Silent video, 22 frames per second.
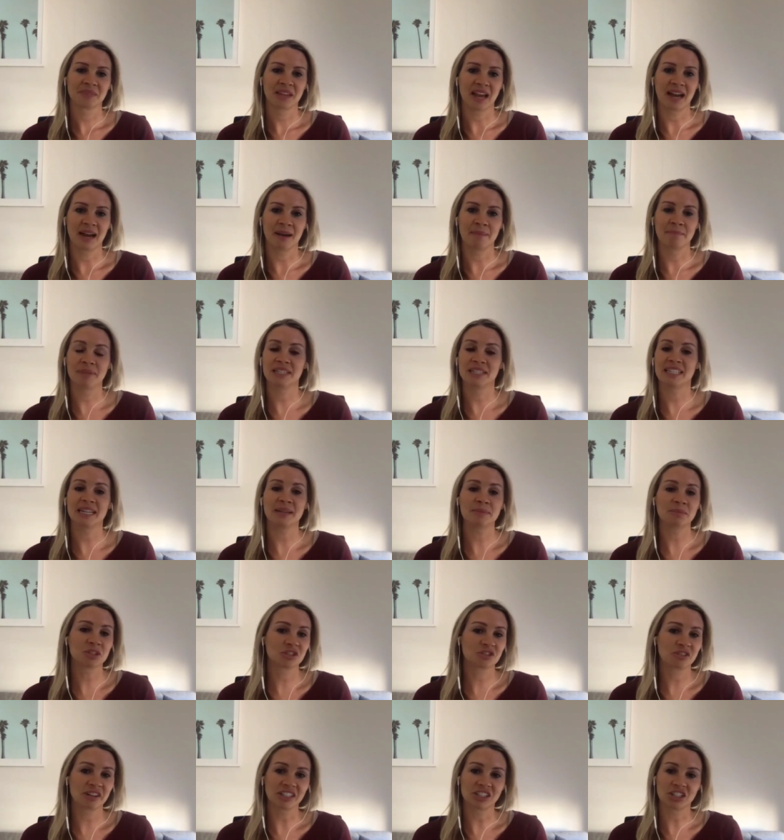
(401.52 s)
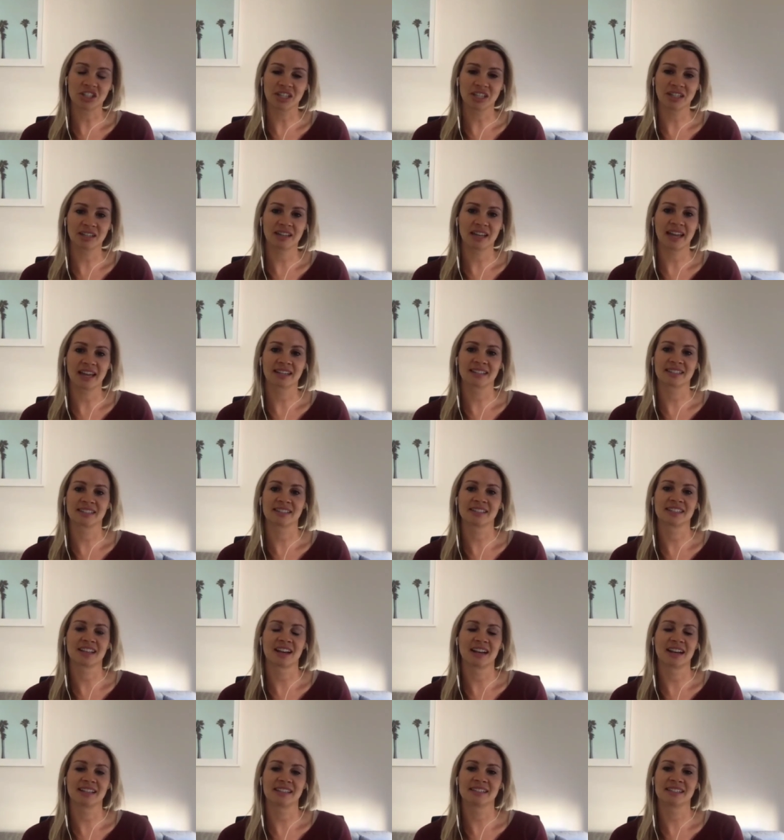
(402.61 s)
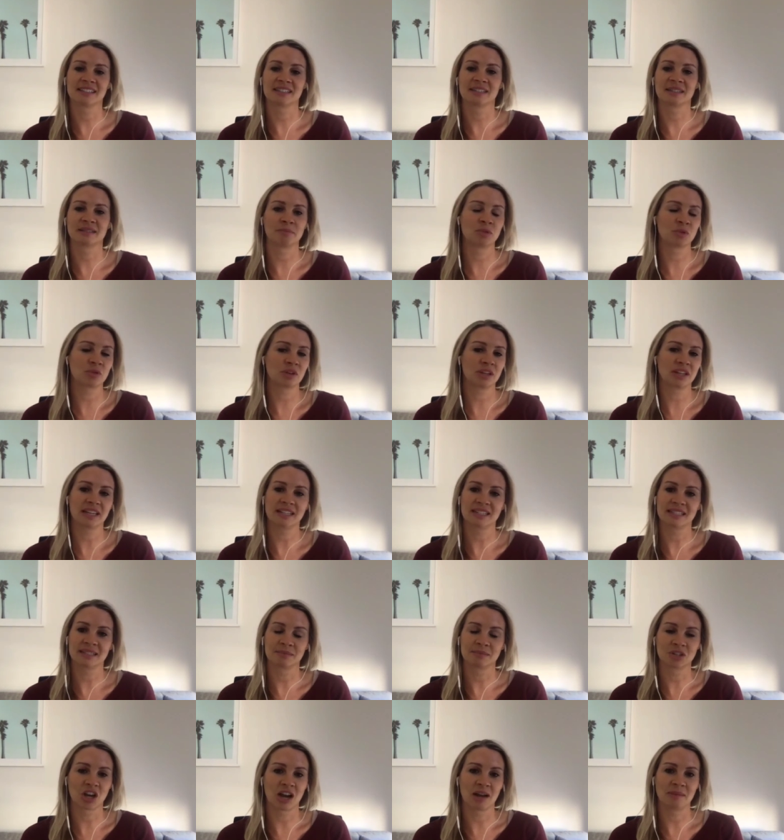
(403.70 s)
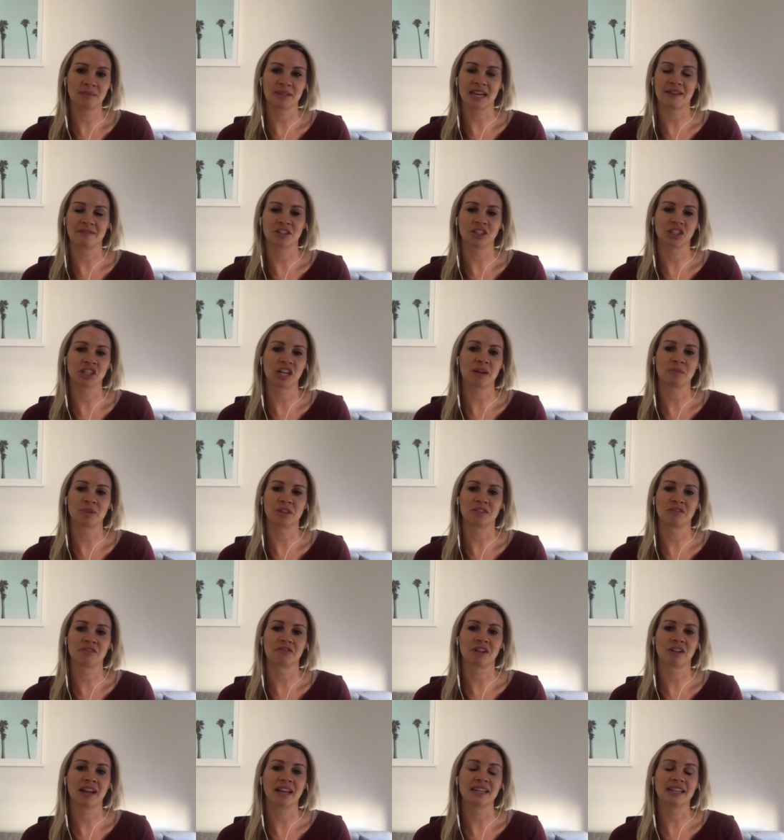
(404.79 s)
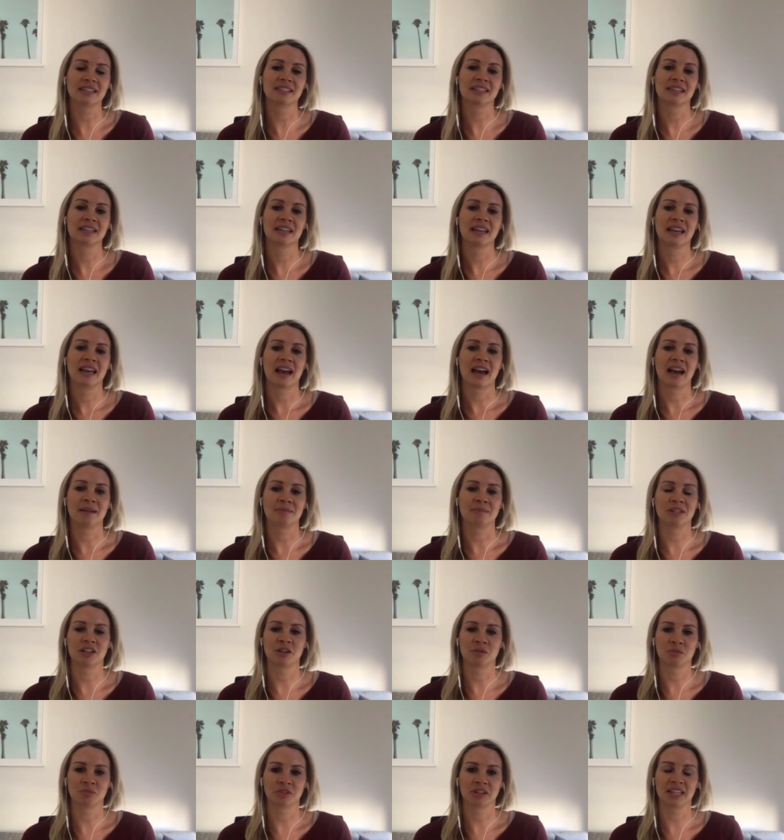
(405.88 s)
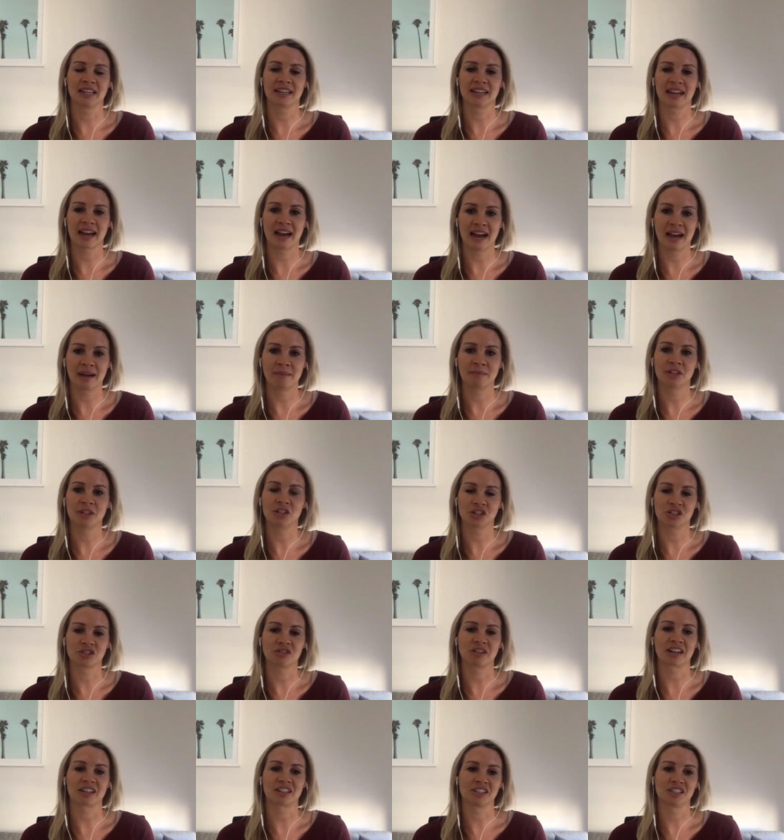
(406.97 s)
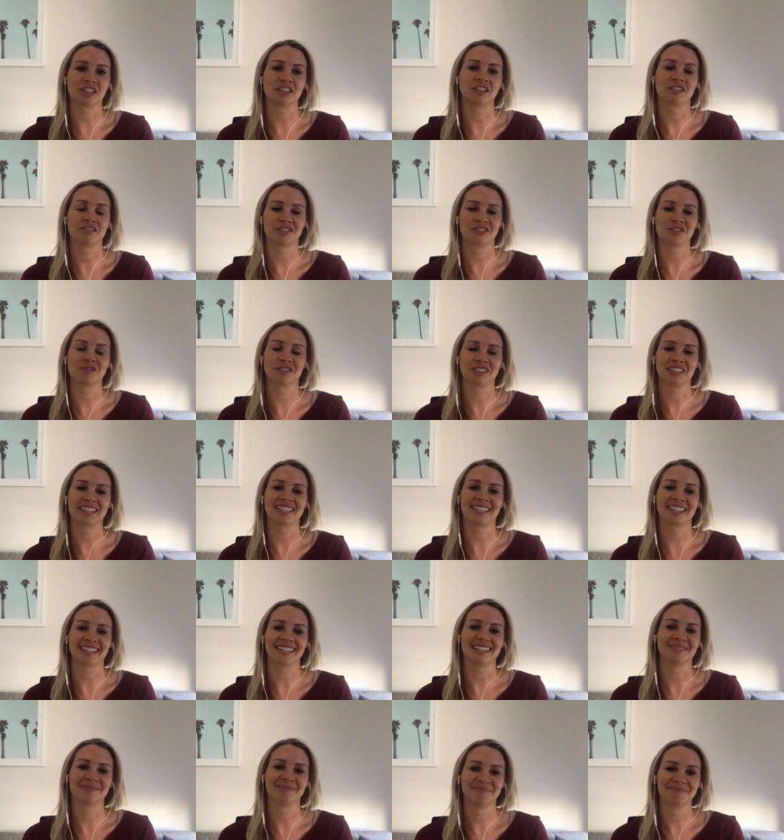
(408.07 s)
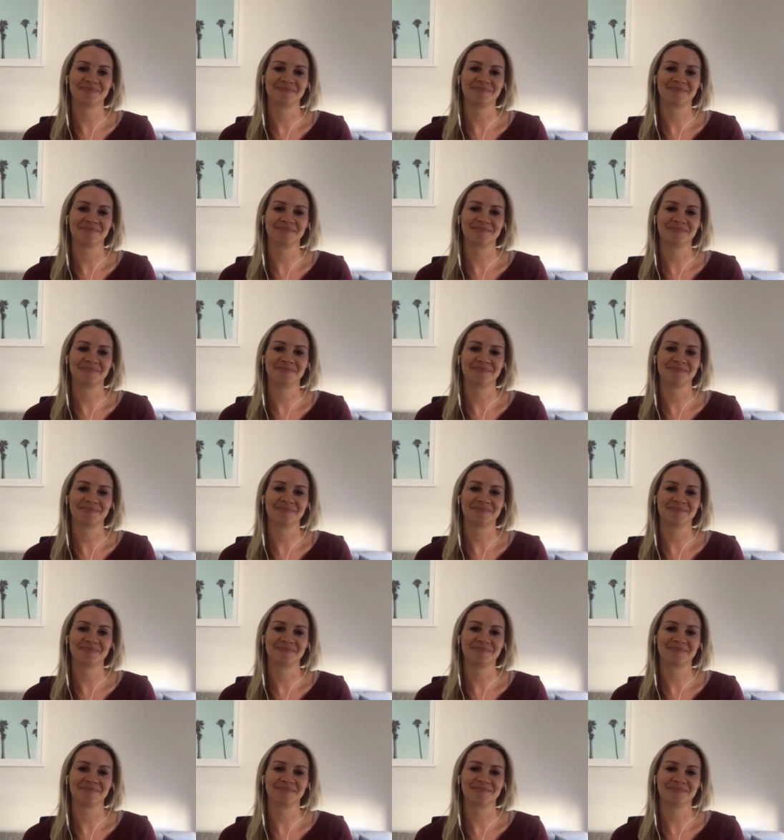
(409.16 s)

um, but deep stretching exercises, booking in some time to have a chat with a friend um, to help really calm and distract yourself is really key.